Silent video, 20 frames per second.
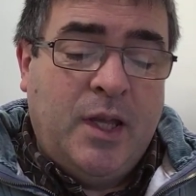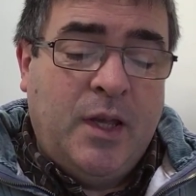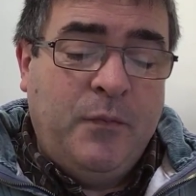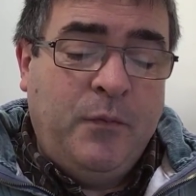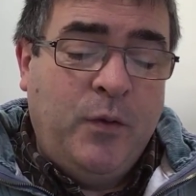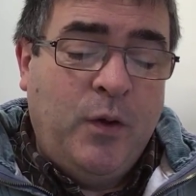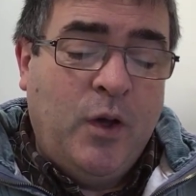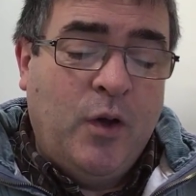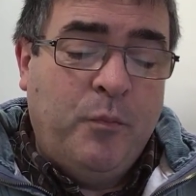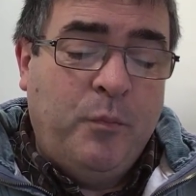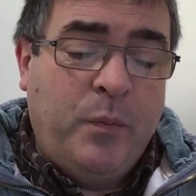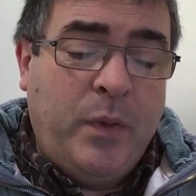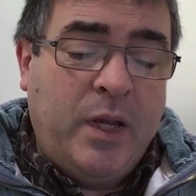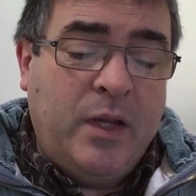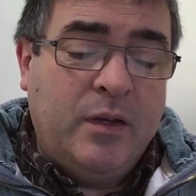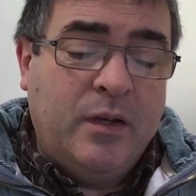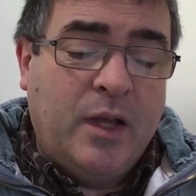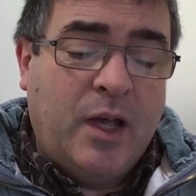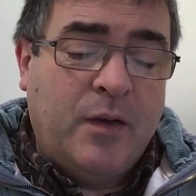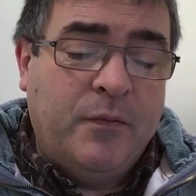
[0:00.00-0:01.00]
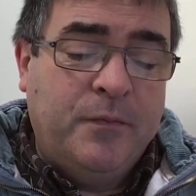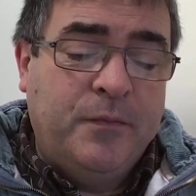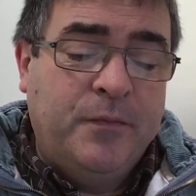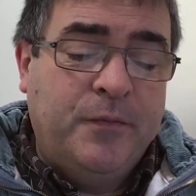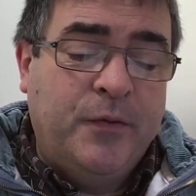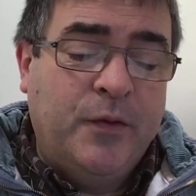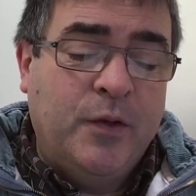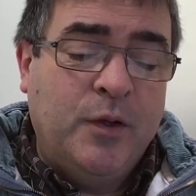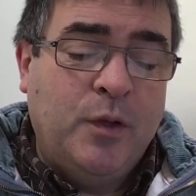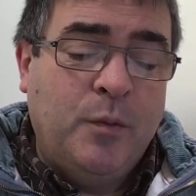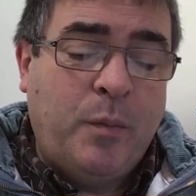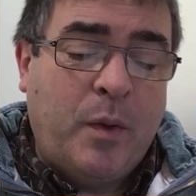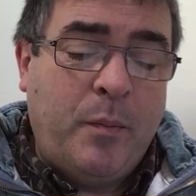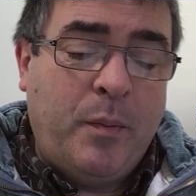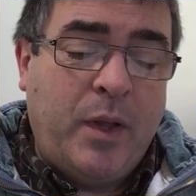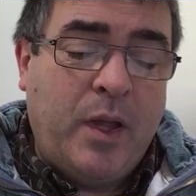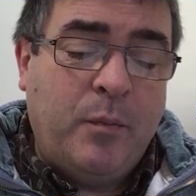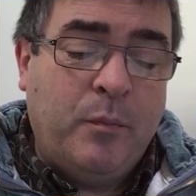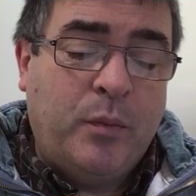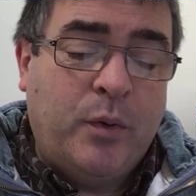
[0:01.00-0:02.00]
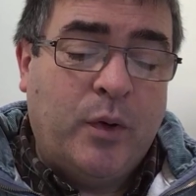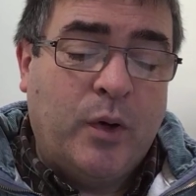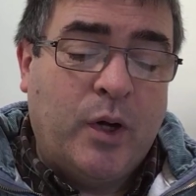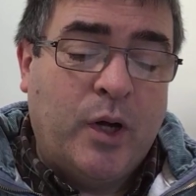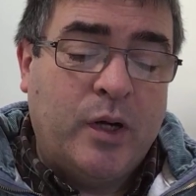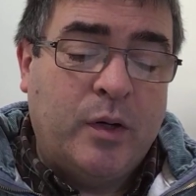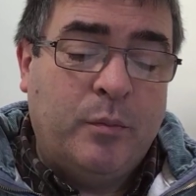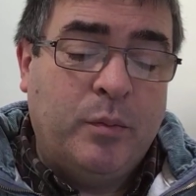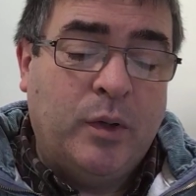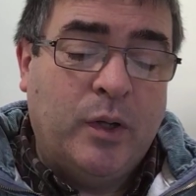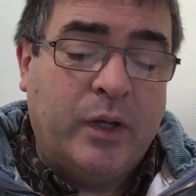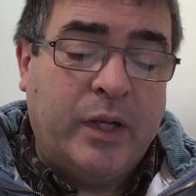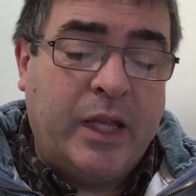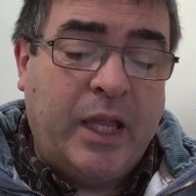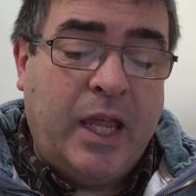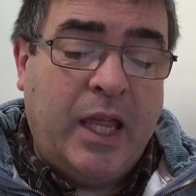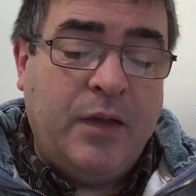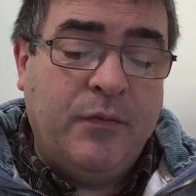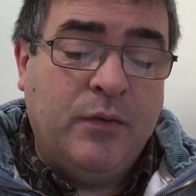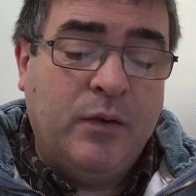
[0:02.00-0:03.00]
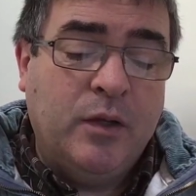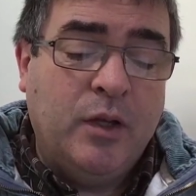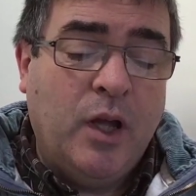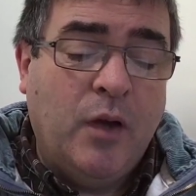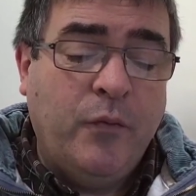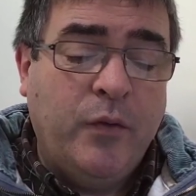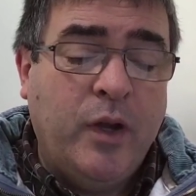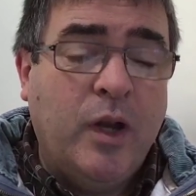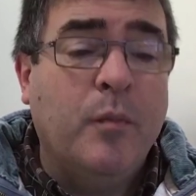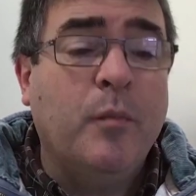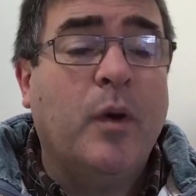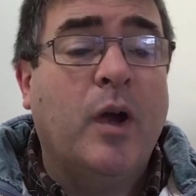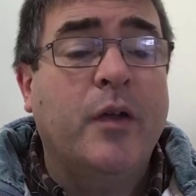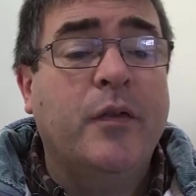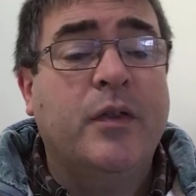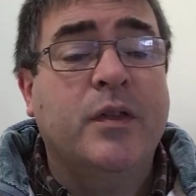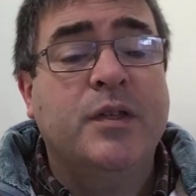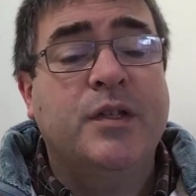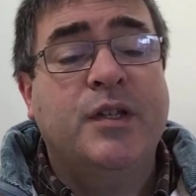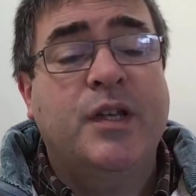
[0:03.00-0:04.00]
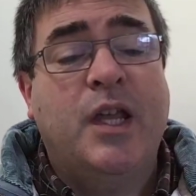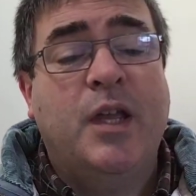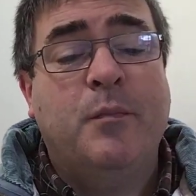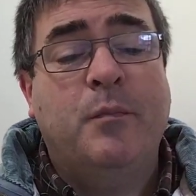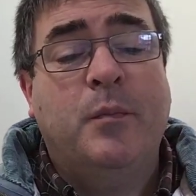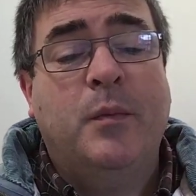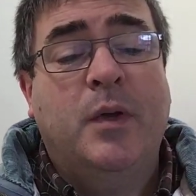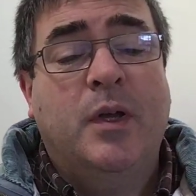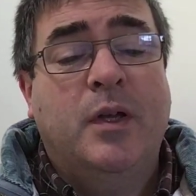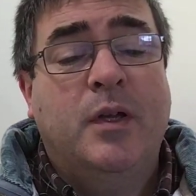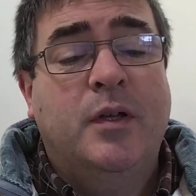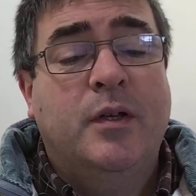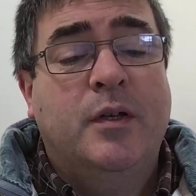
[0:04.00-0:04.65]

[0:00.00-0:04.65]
If you have been a fool by being proud or plotting evil, cover your mouth in shame.